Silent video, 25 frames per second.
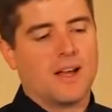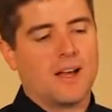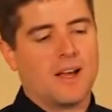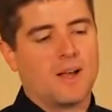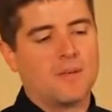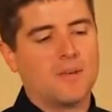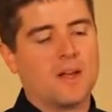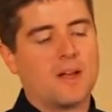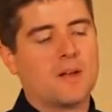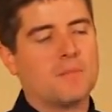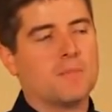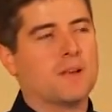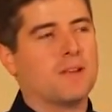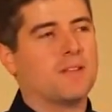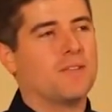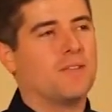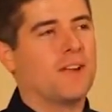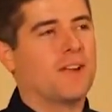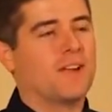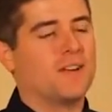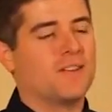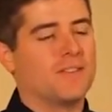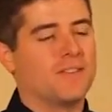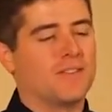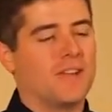I'm not a big
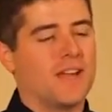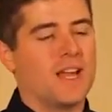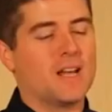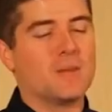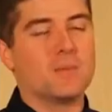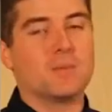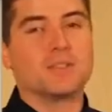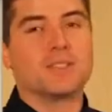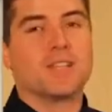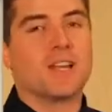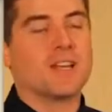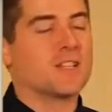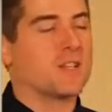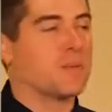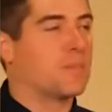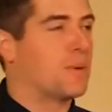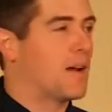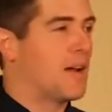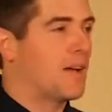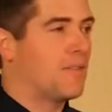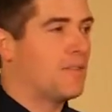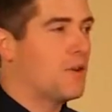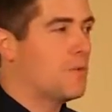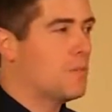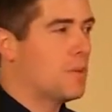fan of animal testing, but
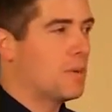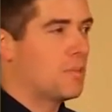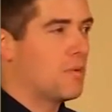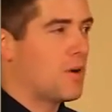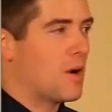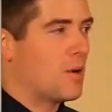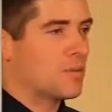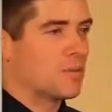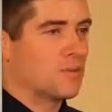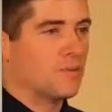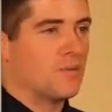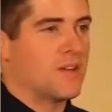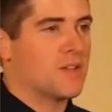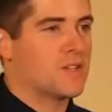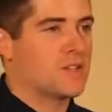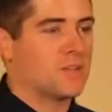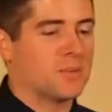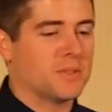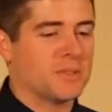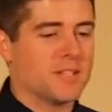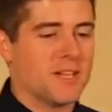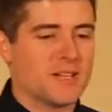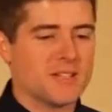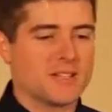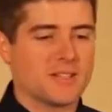I have no big problems with
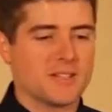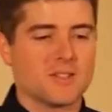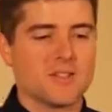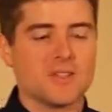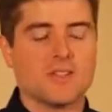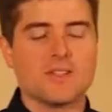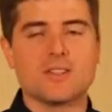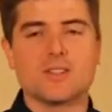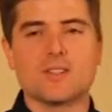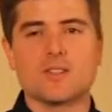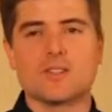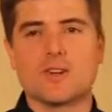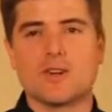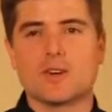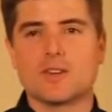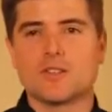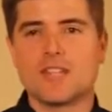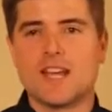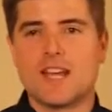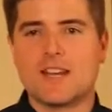vegetable testing. So this is Darth